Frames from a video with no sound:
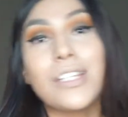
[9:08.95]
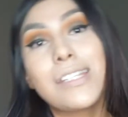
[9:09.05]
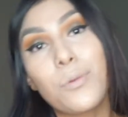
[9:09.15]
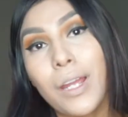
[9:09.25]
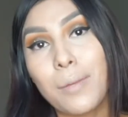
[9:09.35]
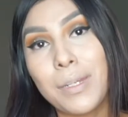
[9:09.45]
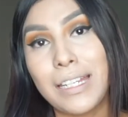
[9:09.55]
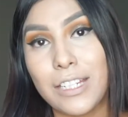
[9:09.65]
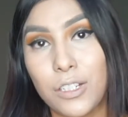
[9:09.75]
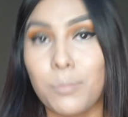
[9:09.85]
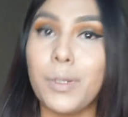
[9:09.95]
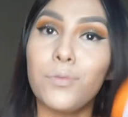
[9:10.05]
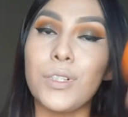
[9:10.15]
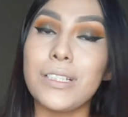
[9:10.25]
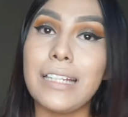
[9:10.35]
just a recommendation
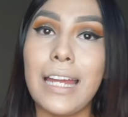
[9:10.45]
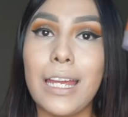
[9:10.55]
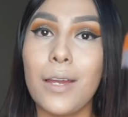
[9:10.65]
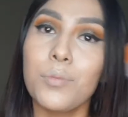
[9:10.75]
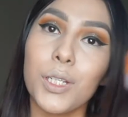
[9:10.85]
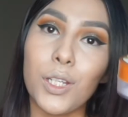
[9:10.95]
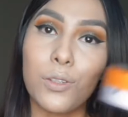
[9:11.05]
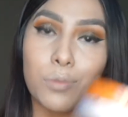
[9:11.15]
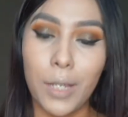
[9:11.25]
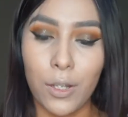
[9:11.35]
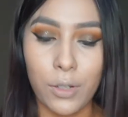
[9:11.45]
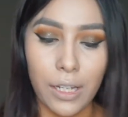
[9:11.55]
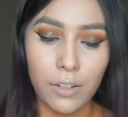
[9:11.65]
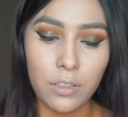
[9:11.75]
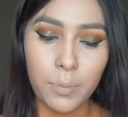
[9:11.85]
but for today i'm going to use my Coty
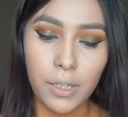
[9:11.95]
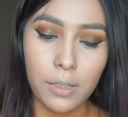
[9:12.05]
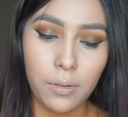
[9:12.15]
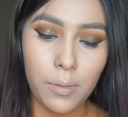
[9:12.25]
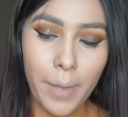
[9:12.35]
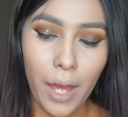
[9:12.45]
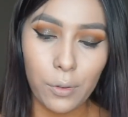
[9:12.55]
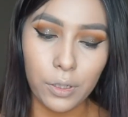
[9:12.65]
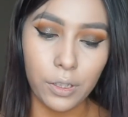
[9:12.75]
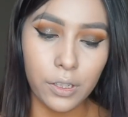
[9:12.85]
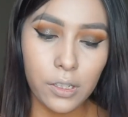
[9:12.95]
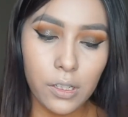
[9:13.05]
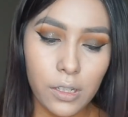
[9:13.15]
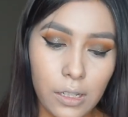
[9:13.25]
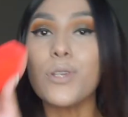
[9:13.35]
Airspun powder
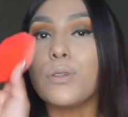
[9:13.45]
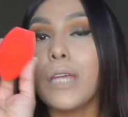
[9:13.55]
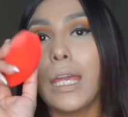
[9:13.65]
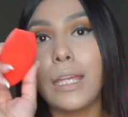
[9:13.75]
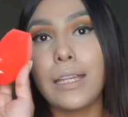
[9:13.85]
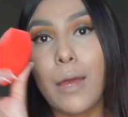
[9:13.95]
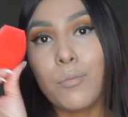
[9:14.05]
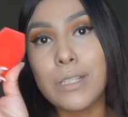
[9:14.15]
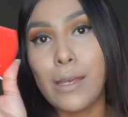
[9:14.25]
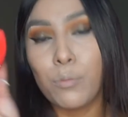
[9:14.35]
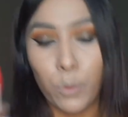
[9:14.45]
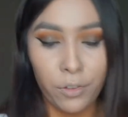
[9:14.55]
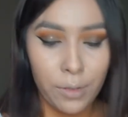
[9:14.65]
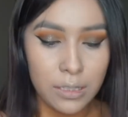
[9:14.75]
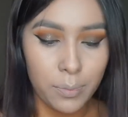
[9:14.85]
so taking that same
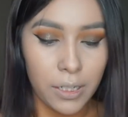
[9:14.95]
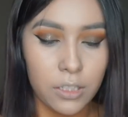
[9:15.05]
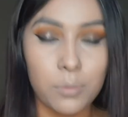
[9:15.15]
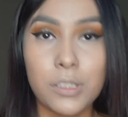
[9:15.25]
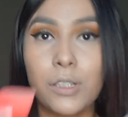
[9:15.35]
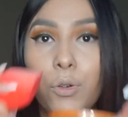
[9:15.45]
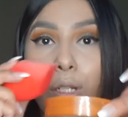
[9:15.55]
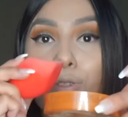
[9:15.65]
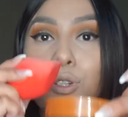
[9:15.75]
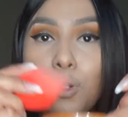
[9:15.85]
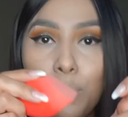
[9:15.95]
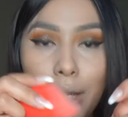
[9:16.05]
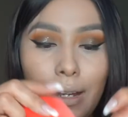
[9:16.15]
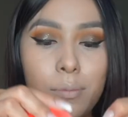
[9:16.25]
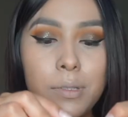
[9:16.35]
Morphe sponge i'm just going to
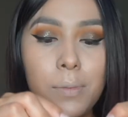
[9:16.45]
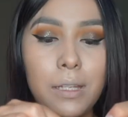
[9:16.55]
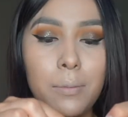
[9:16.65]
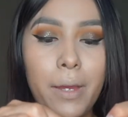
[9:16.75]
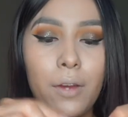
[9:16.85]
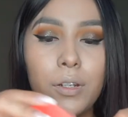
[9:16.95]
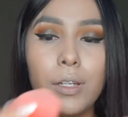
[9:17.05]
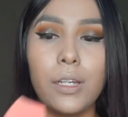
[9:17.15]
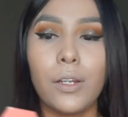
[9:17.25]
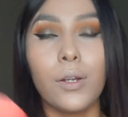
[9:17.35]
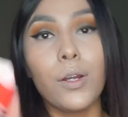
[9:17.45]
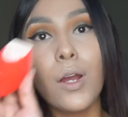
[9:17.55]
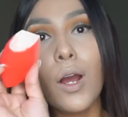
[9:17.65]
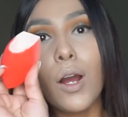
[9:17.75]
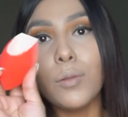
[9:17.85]
pick up some of the powder here
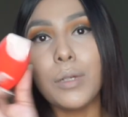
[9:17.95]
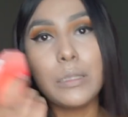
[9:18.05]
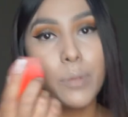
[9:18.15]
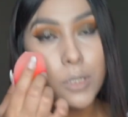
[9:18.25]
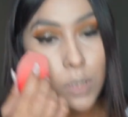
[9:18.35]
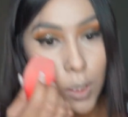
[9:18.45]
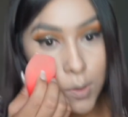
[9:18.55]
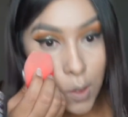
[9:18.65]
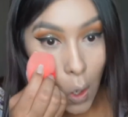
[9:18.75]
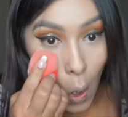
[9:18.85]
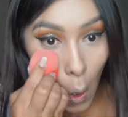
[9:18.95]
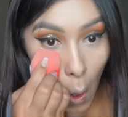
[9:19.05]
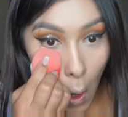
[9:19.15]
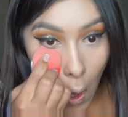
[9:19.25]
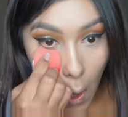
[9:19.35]
on my sponge like so
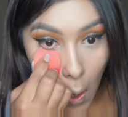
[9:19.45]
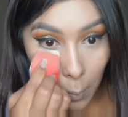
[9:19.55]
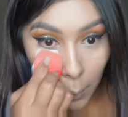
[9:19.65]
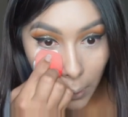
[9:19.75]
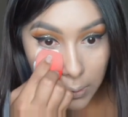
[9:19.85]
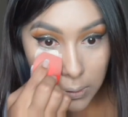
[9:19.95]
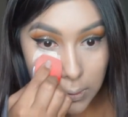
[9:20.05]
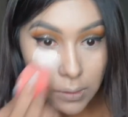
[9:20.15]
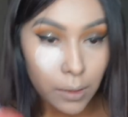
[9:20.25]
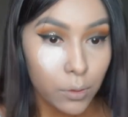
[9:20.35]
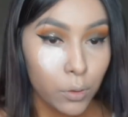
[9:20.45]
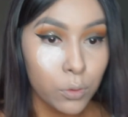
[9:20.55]
and press it down